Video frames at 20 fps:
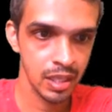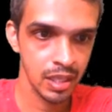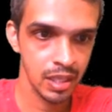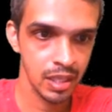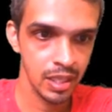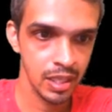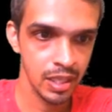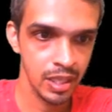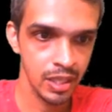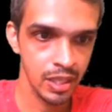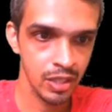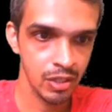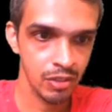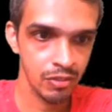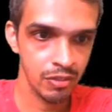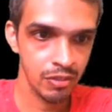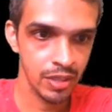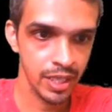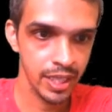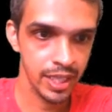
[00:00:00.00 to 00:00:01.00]
E
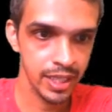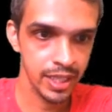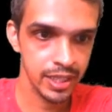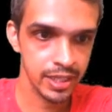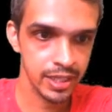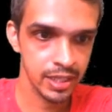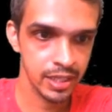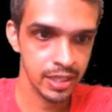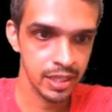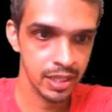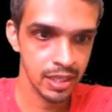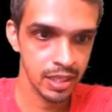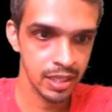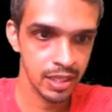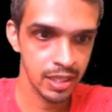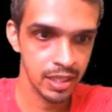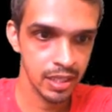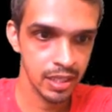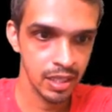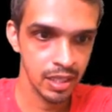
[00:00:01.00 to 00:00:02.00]
of t is
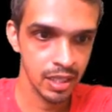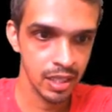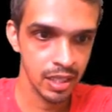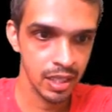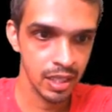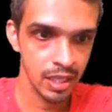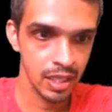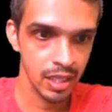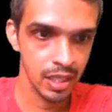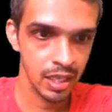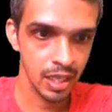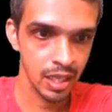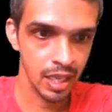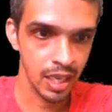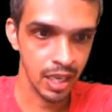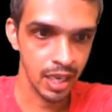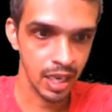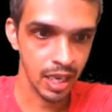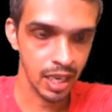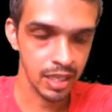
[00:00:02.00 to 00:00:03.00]
a
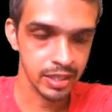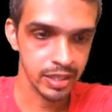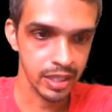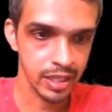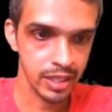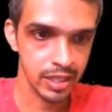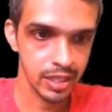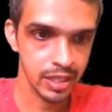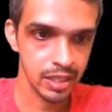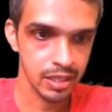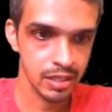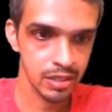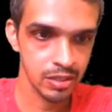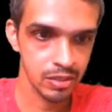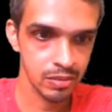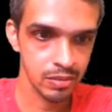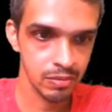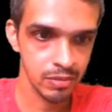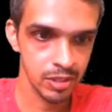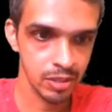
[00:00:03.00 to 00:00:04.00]
null set,
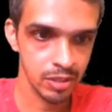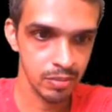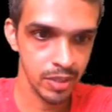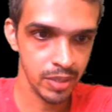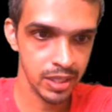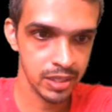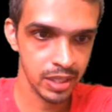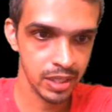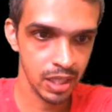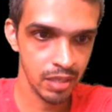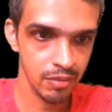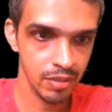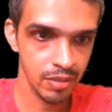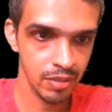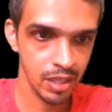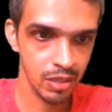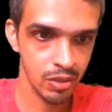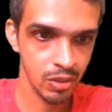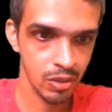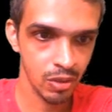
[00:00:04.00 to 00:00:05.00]
which means that we
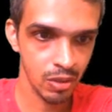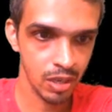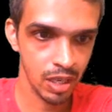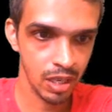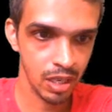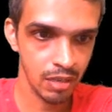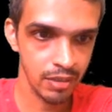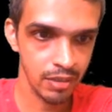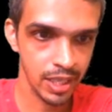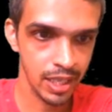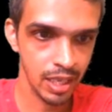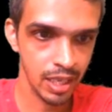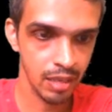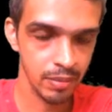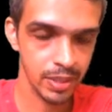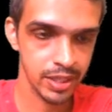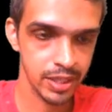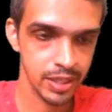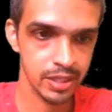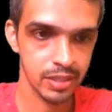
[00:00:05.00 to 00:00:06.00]
do not have any
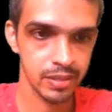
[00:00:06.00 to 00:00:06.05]
elements.